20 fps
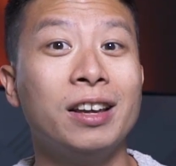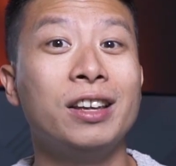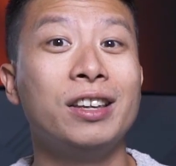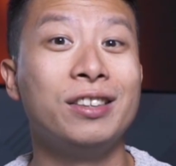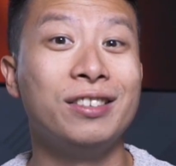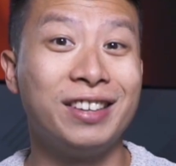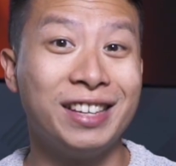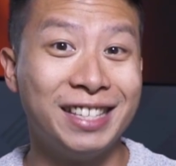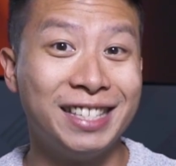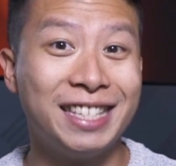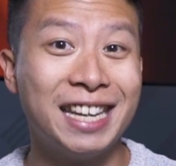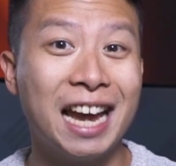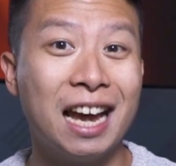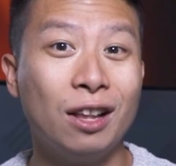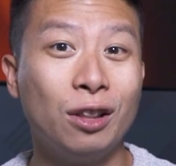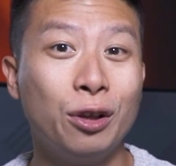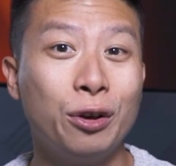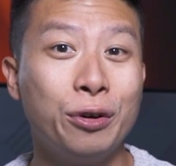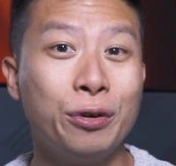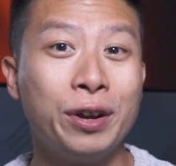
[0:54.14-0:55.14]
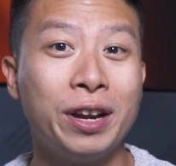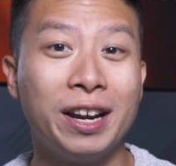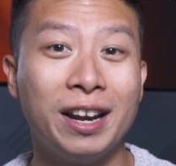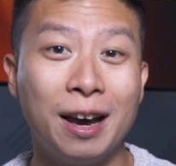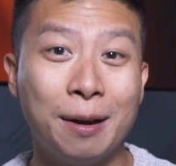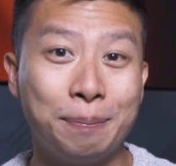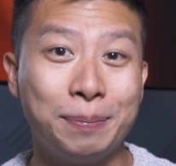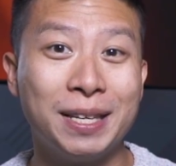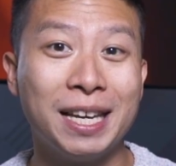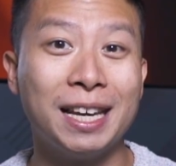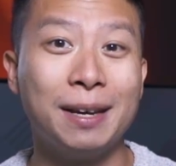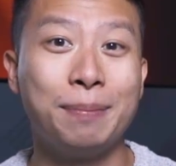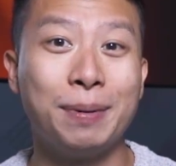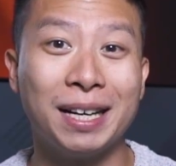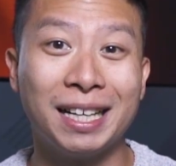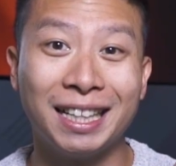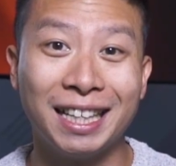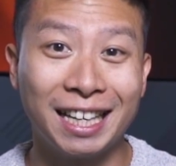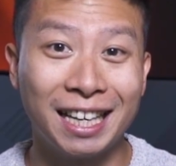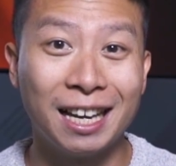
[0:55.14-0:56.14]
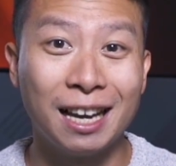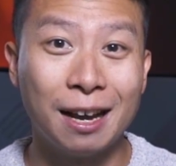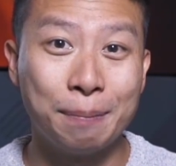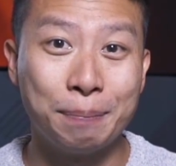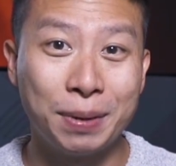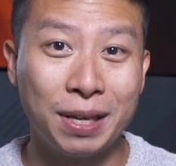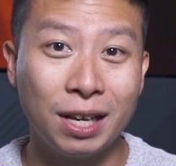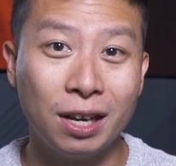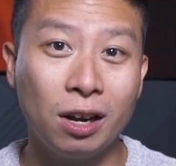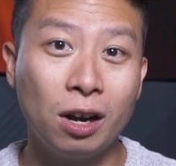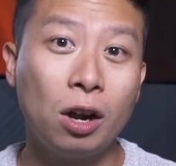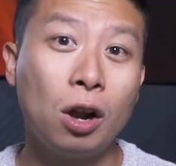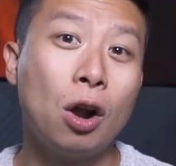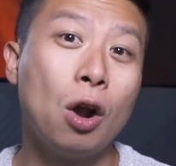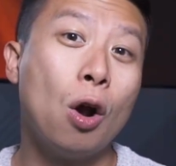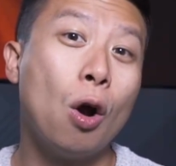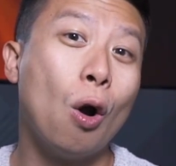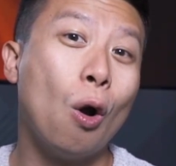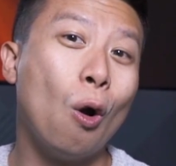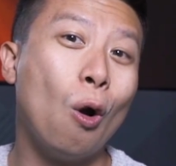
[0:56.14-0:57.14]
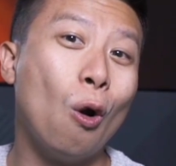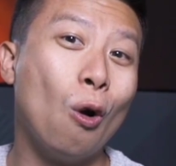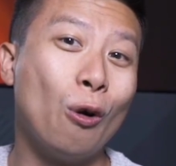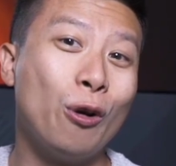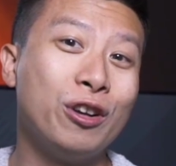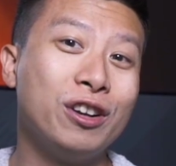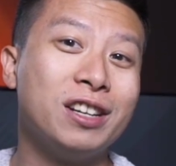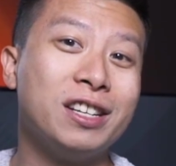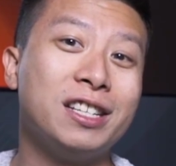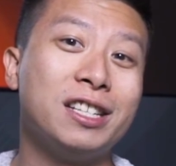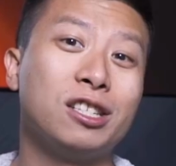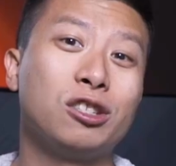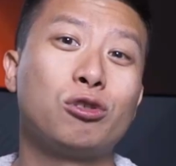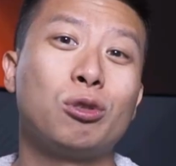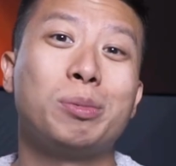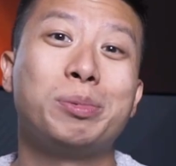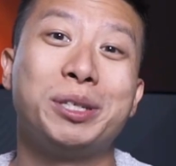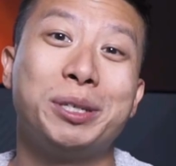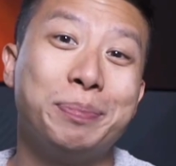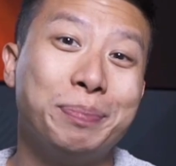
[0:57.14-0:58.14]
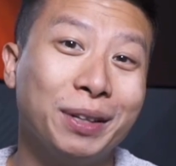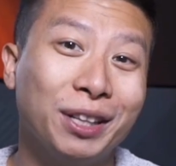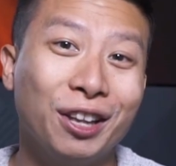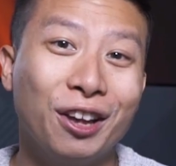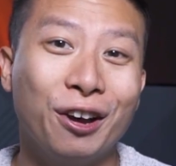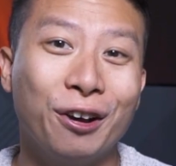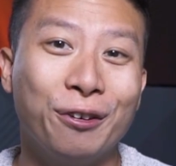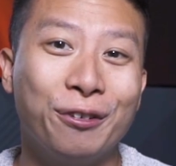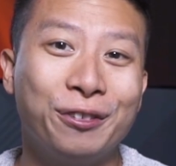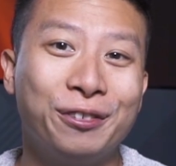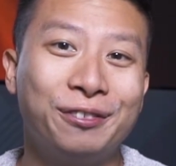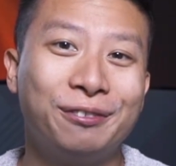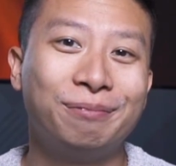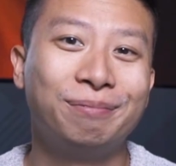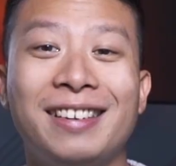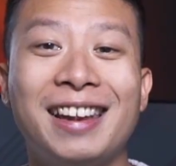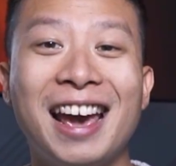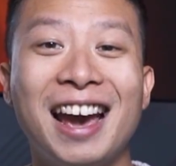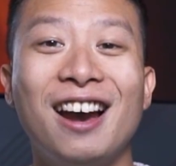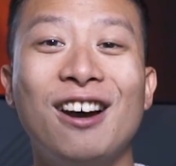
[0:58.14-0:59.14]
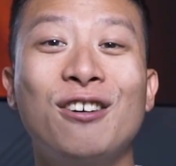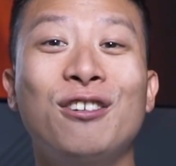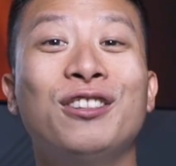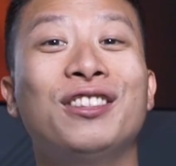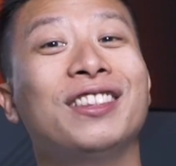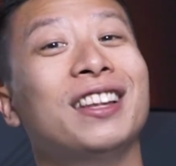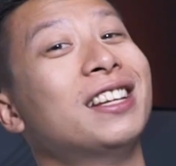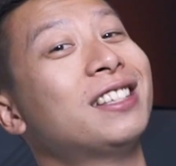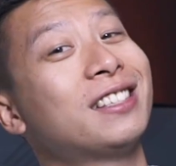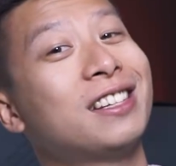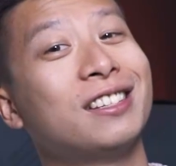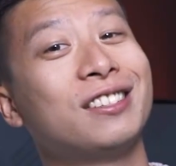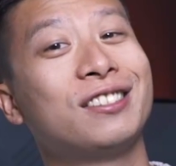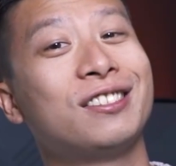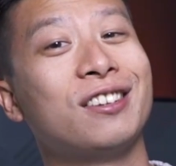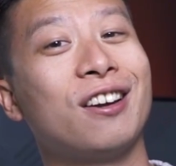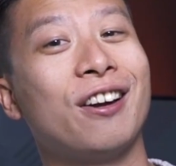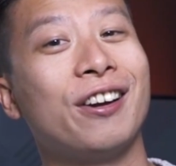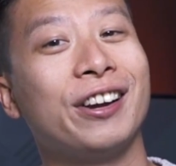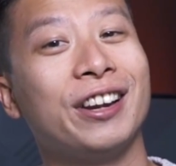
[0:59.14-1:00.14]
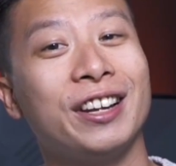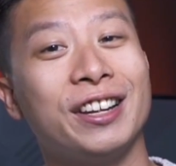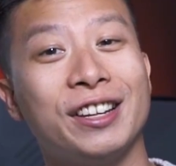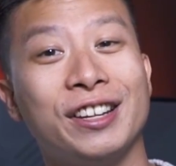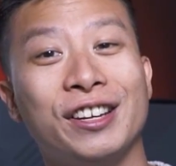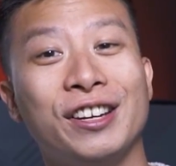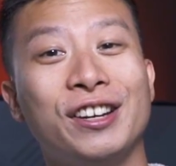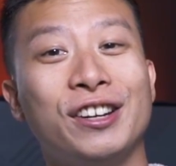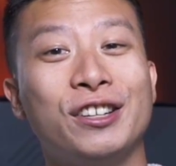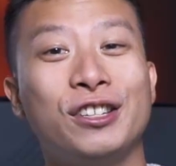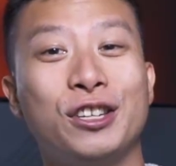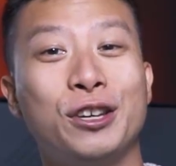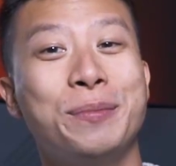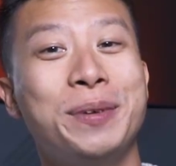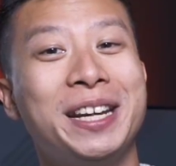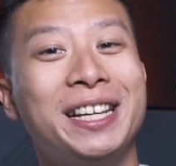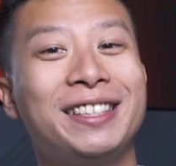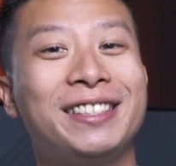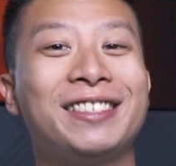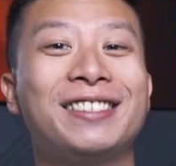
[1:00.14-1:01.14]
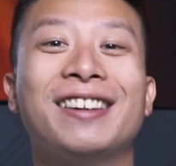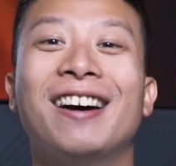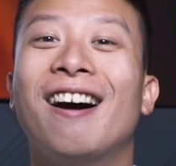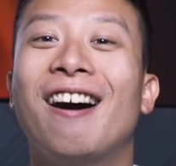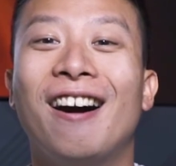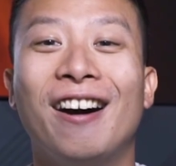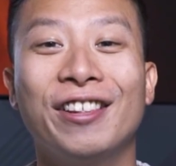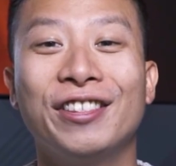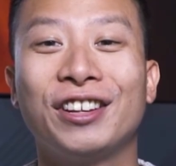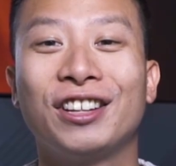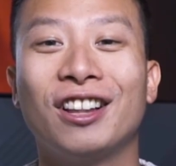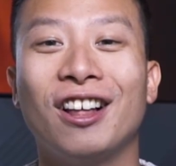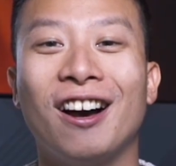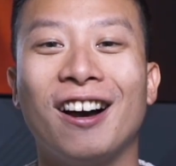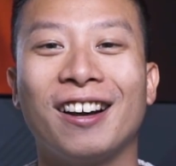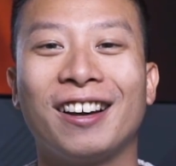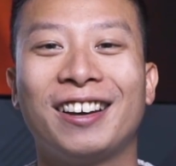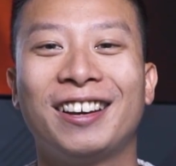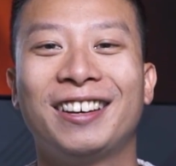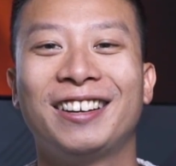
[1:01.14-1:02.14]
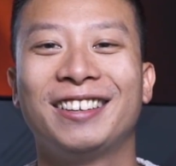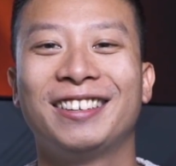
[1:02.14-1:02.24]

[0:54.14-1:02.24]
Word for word: You can download and update by clicking up here or in the description below. Now, let's get started. 2 minutes on the clock.